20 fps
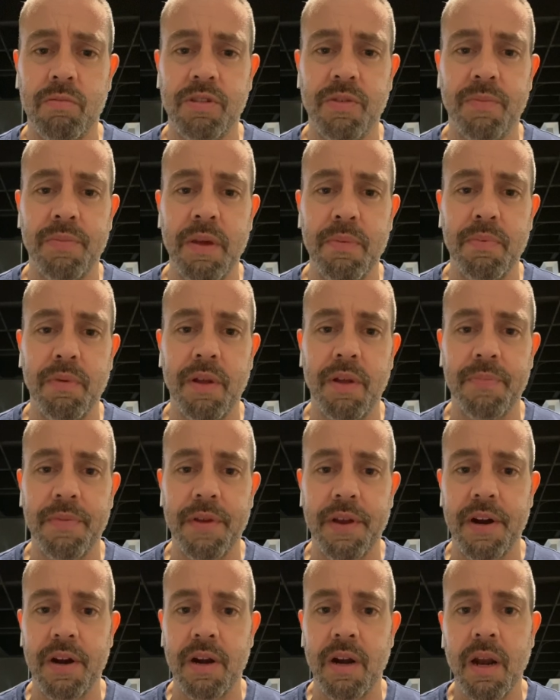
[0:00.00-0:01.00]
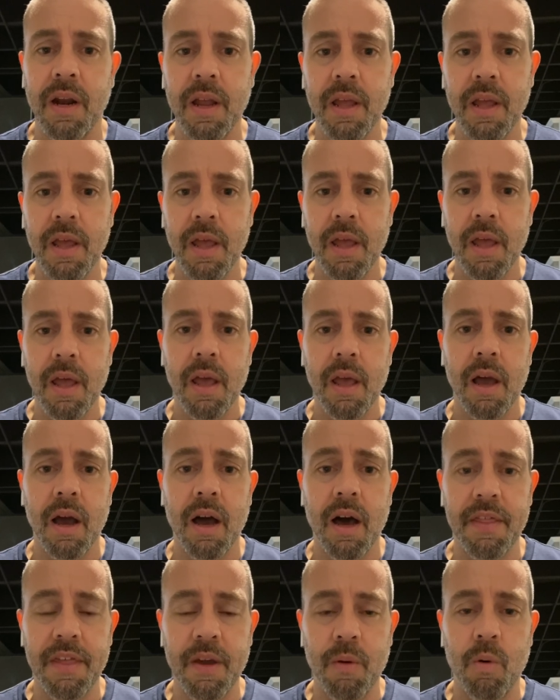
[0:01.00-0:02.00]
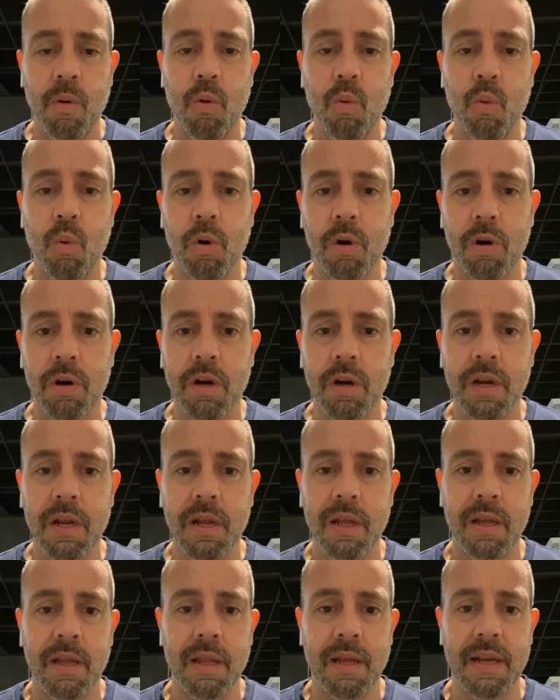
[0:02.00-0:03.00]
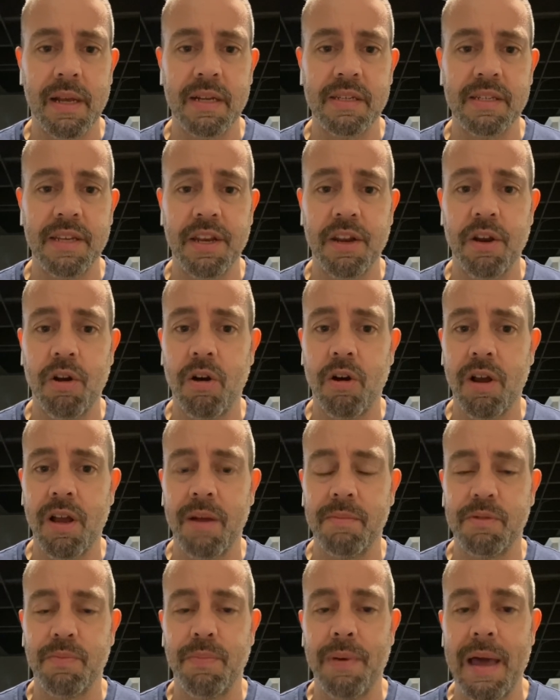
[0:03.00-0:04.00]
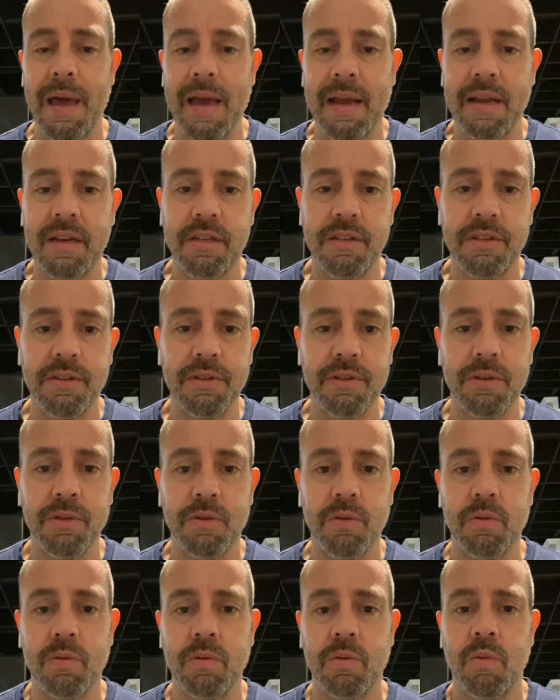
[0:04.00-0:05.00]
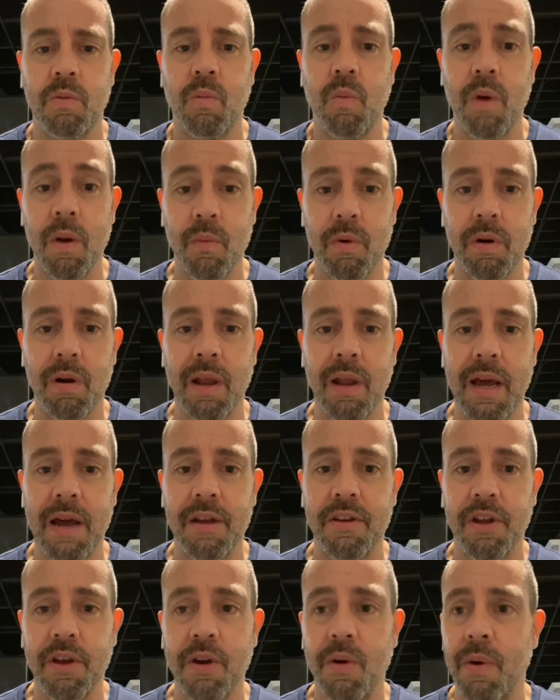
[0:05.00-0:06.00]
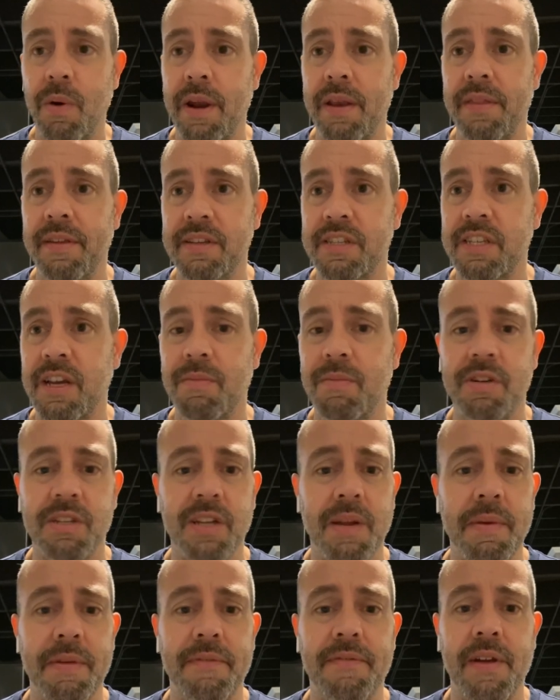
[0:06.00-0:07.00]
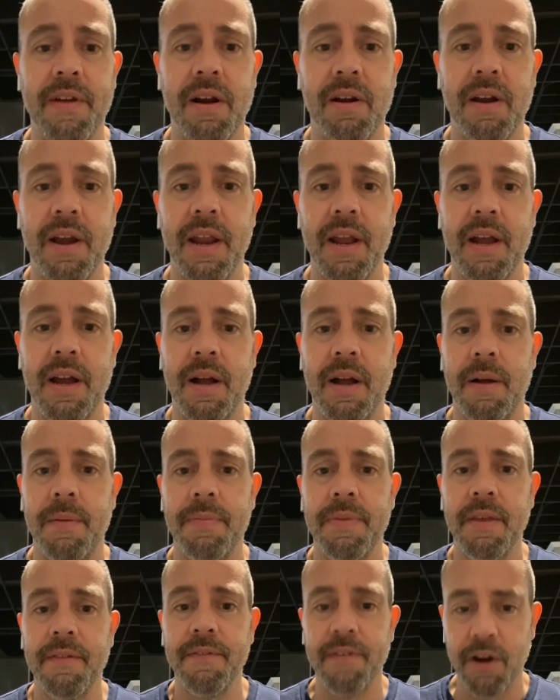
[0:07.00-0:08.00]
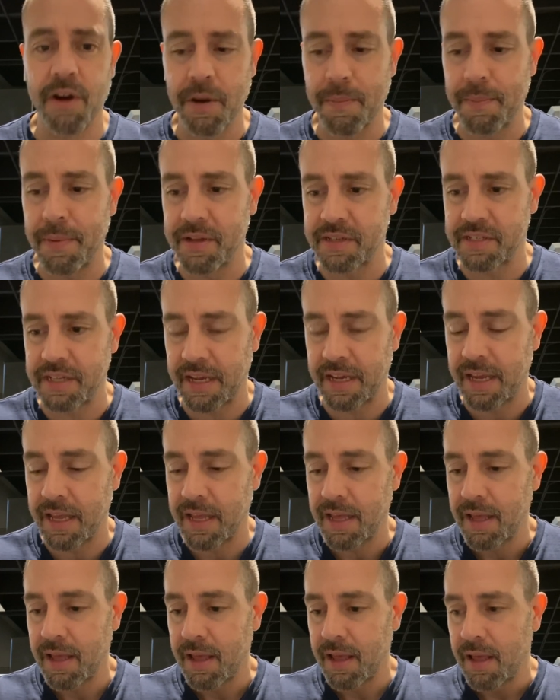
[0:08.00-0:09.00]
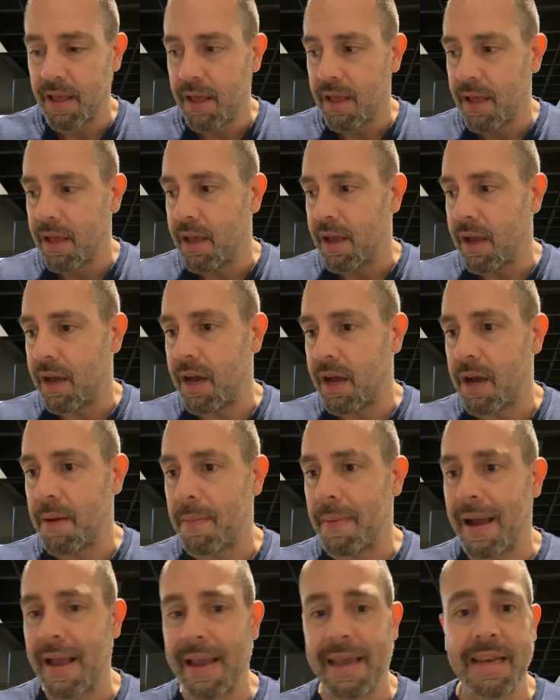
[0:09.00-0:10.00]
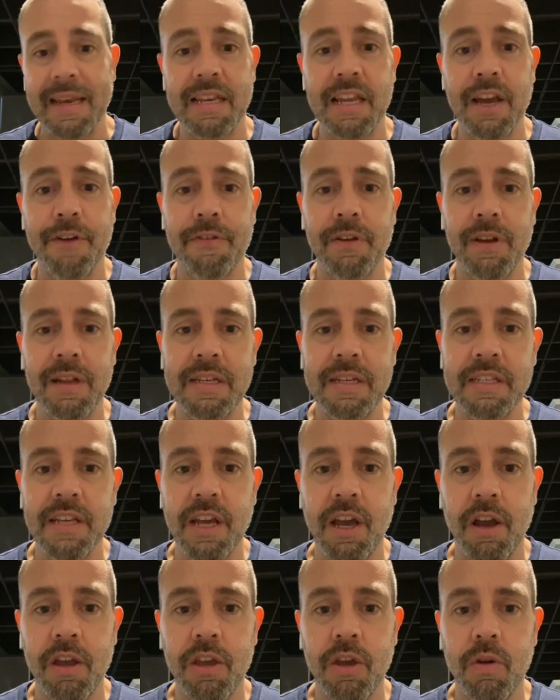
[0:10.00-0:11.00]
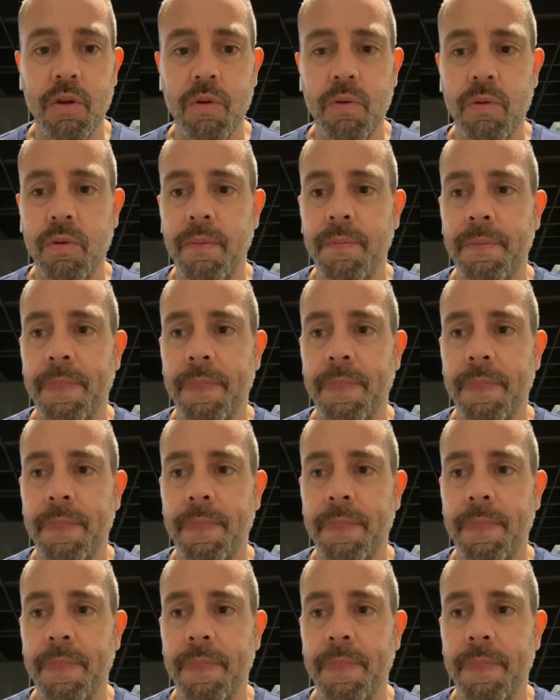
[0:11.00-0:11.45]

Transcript: people up there that will work. Like I said, it all comes back to when we're allowed to go in. This summer is going to be very, very busy. I can definitely tell you,